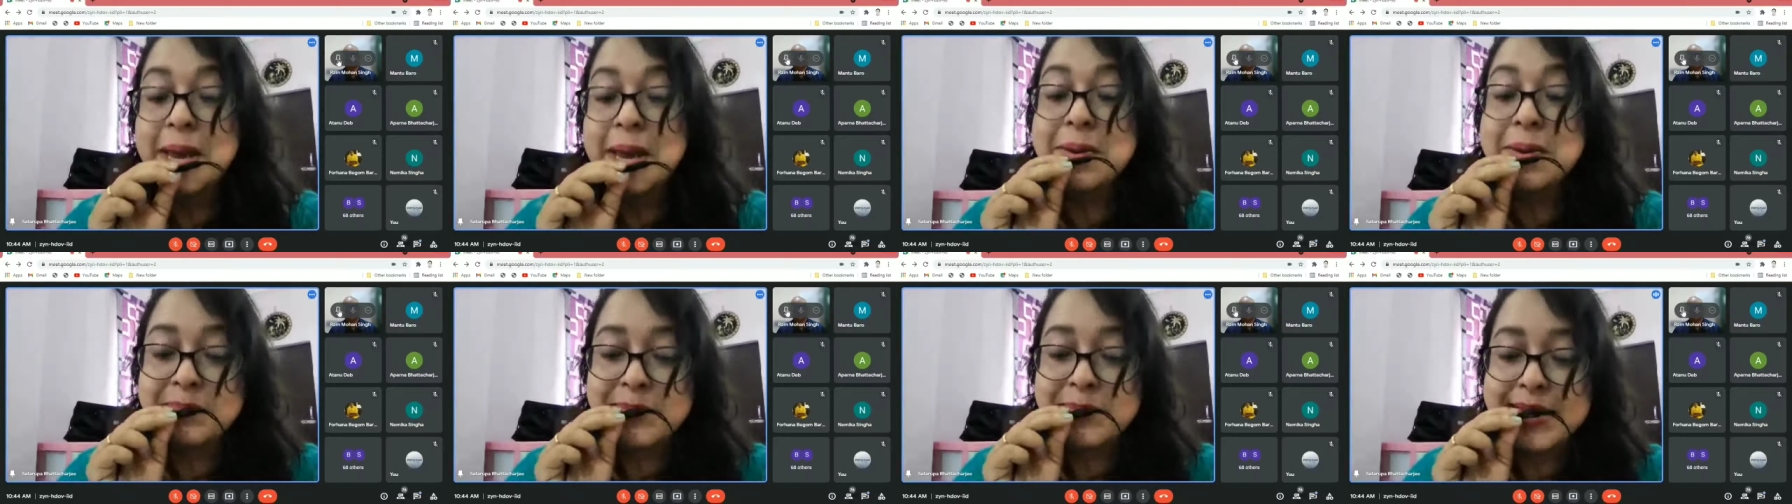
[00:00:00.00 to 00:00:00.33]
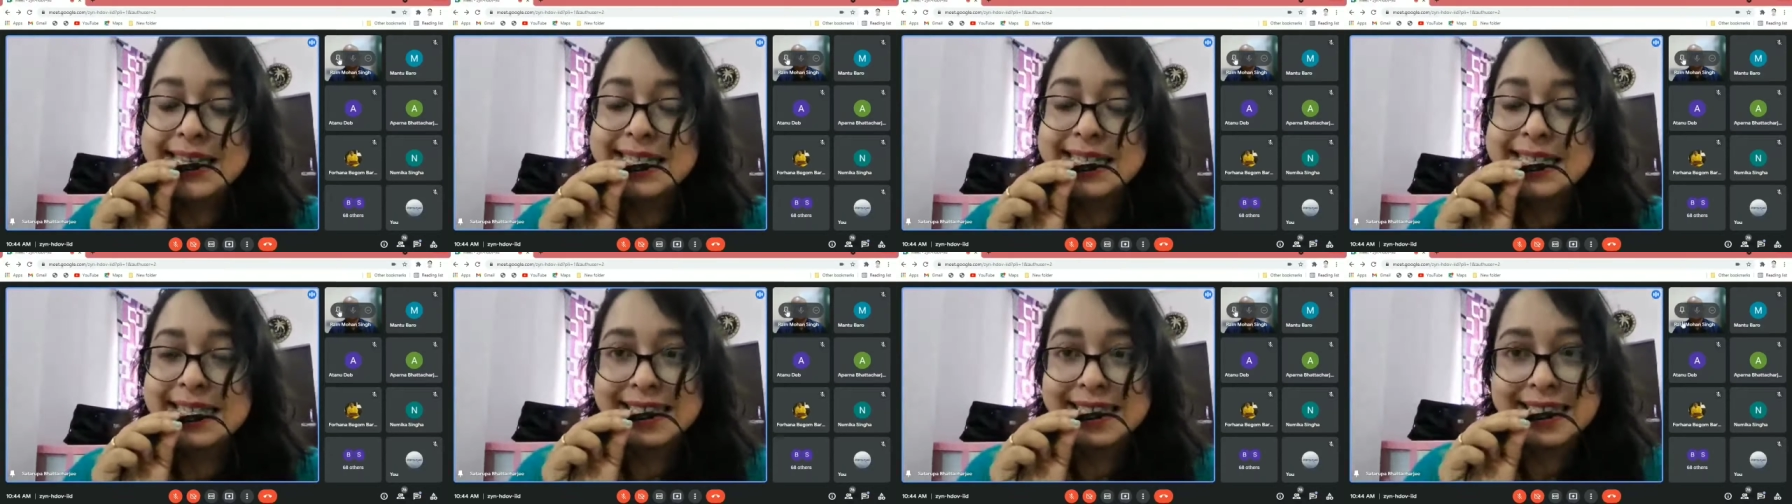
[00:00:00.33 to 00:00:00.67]

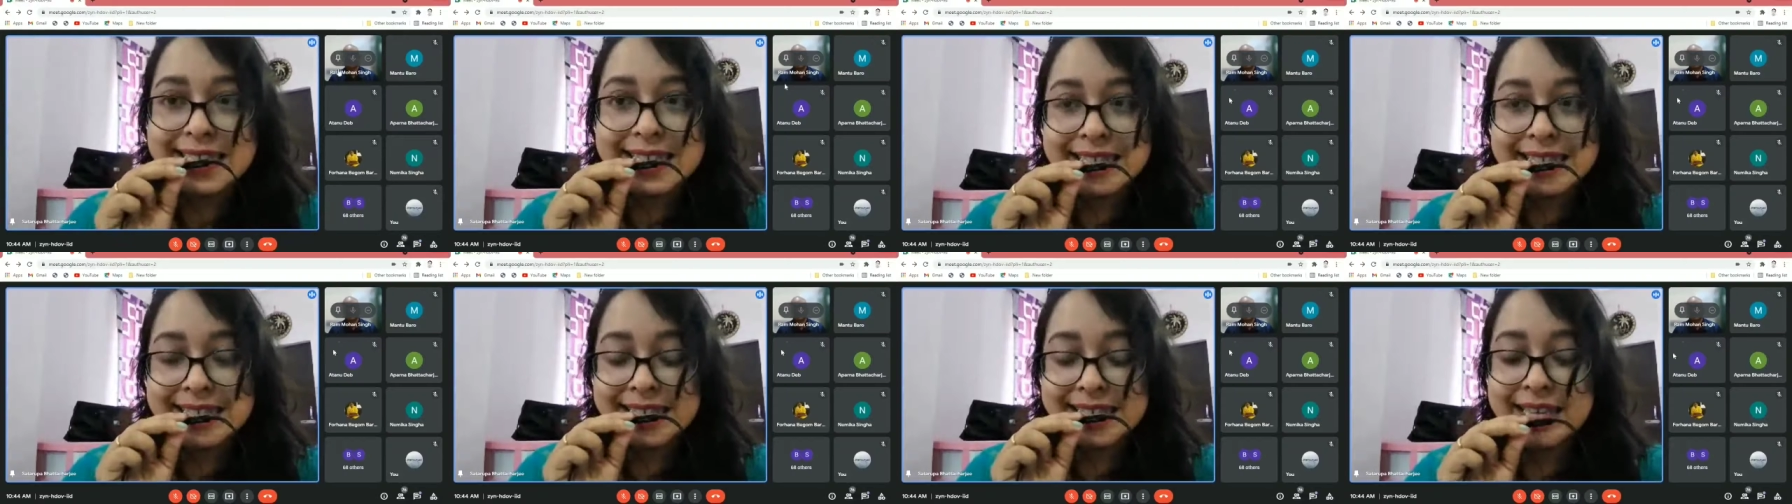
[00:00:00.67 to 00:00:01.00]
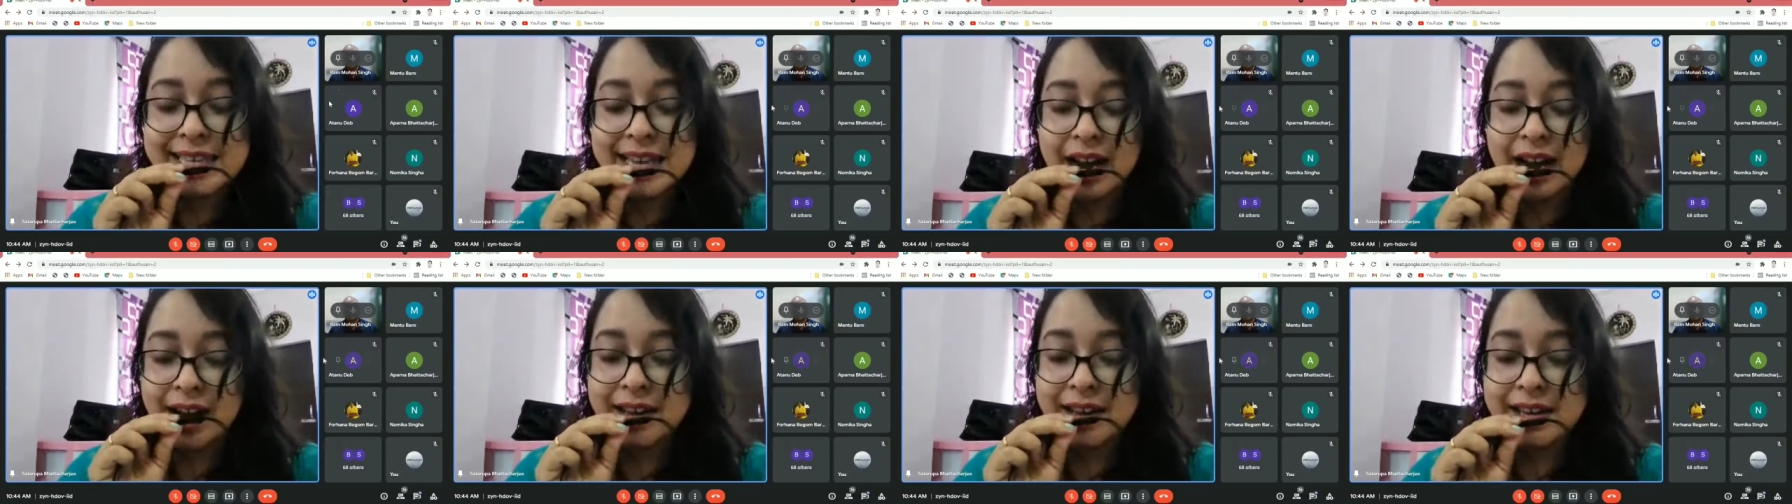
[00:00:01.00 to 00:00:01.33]

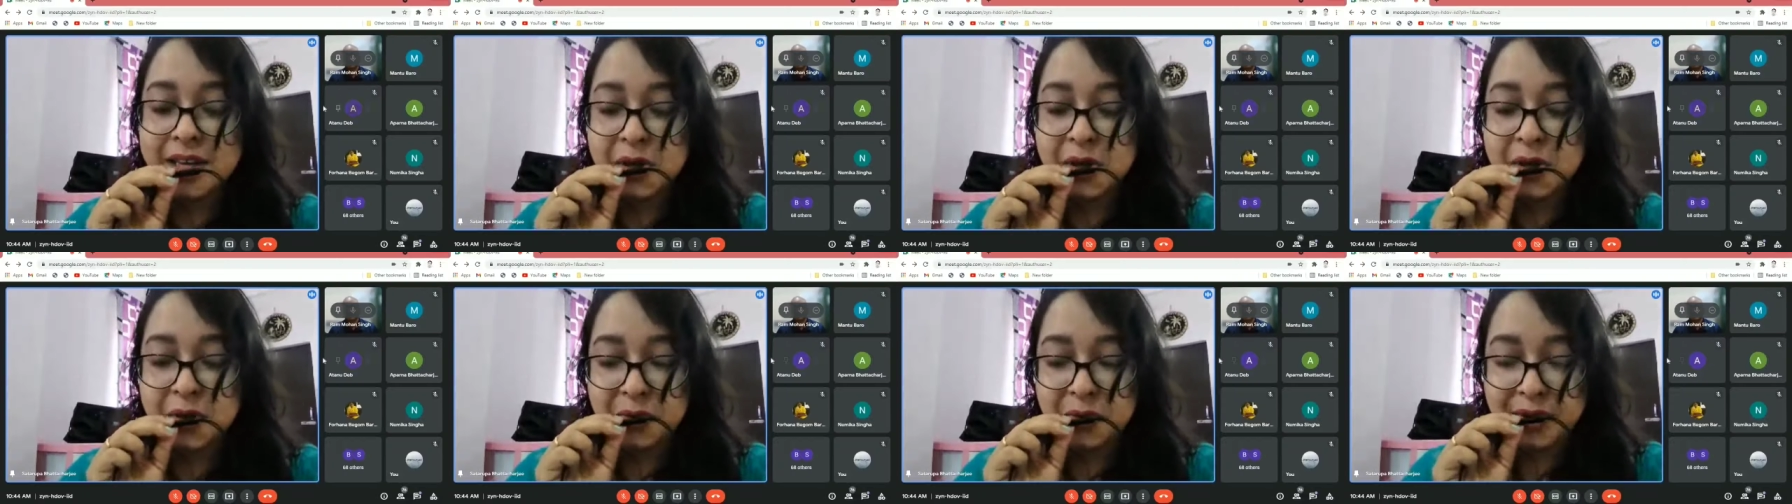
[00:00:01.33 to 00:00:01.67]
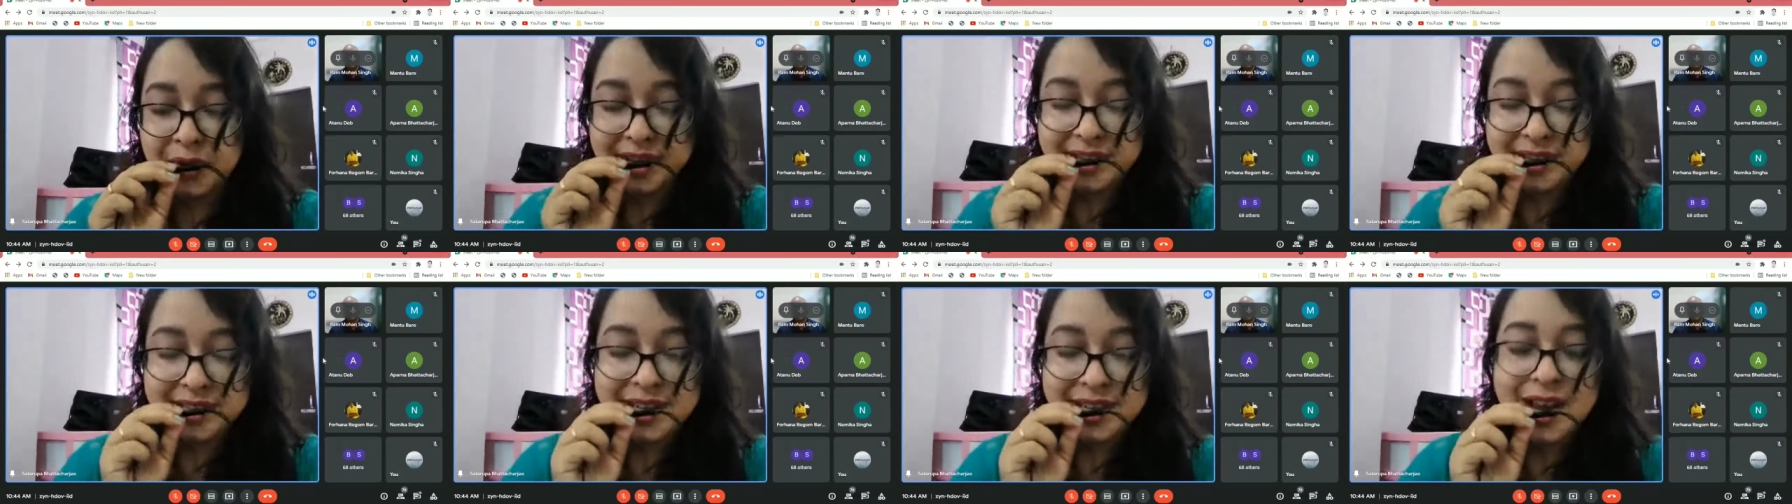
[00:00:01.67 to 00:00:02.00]
BCCI
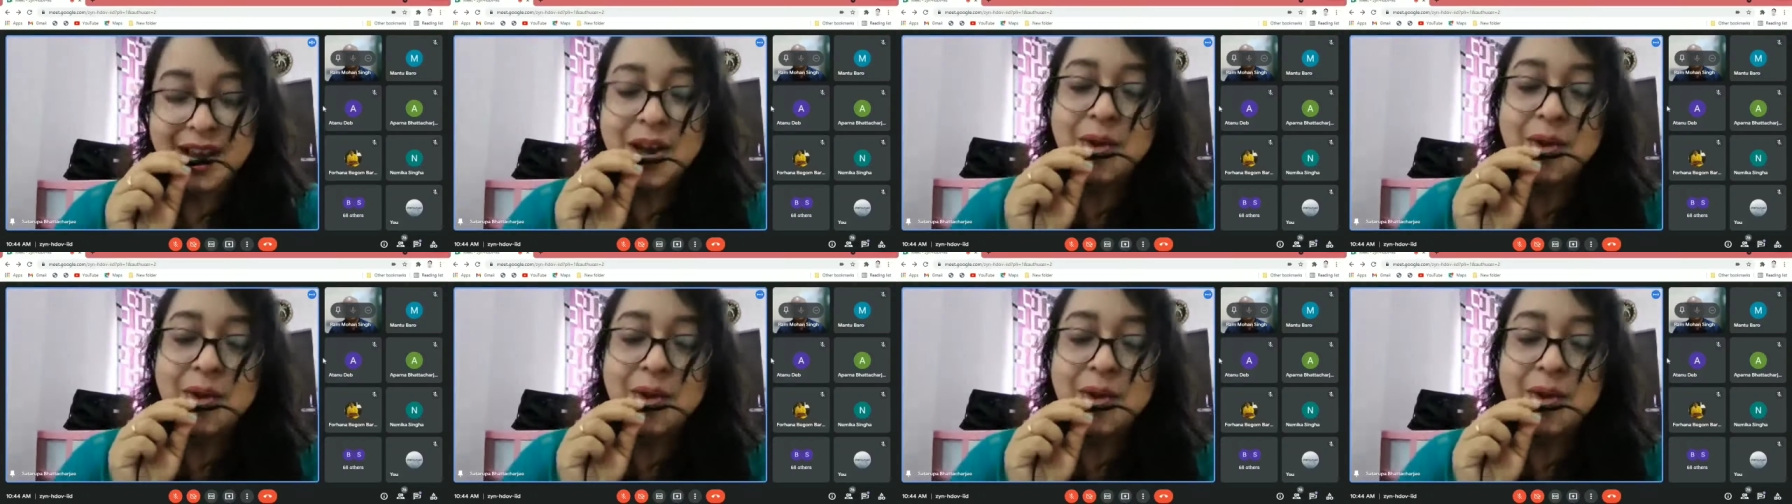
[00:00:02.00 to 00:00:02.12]
curate